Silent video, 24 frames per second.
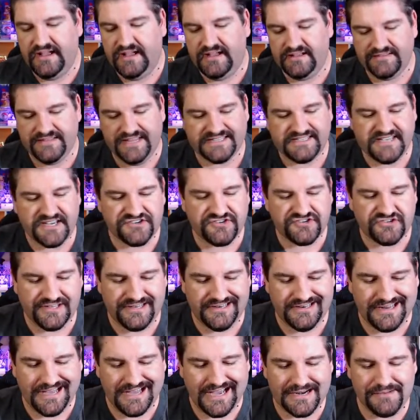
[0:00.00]
That's actually
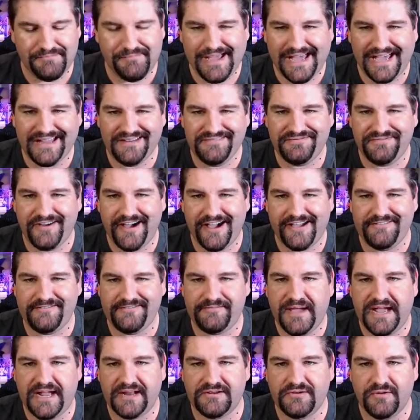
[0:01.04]
not a bad
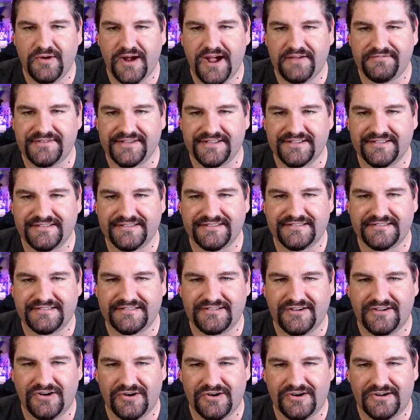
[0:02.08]
five-band graphics
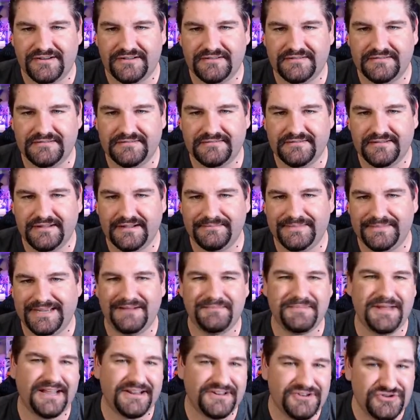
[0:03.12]
card. I mean, I'm
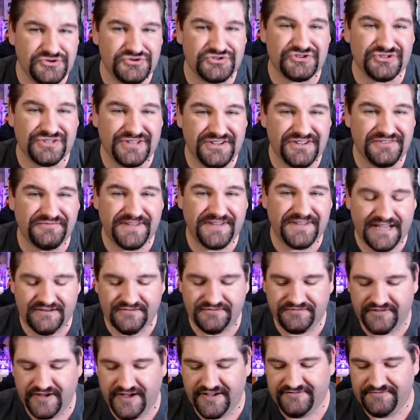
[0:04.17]
not usually a fan of
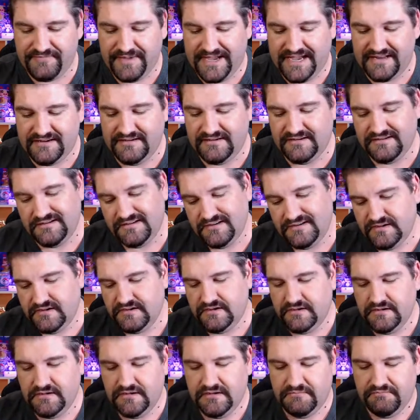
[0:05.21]
five-band,
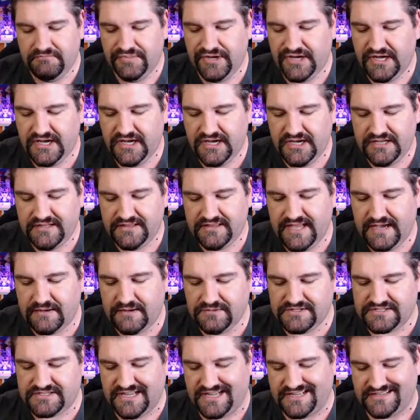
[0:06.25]
but that
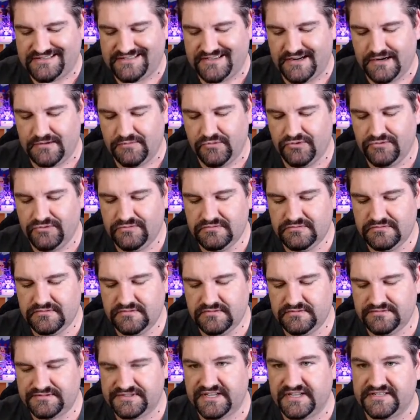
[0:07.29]
one's not terrible. That
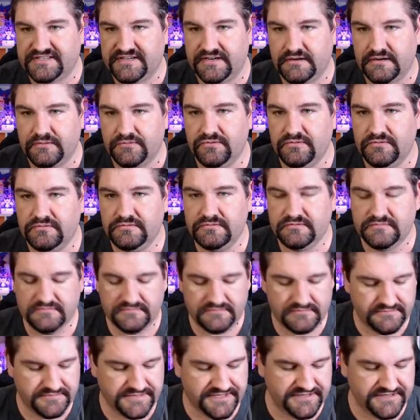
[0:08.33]
one's not terrible.
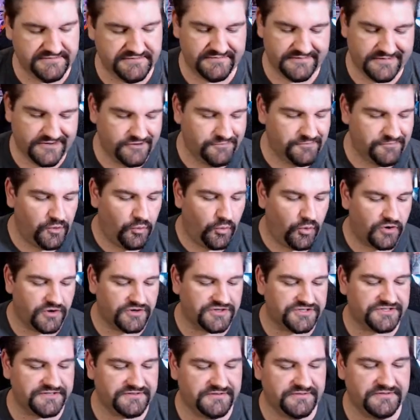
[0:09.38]
I mean, could be worse.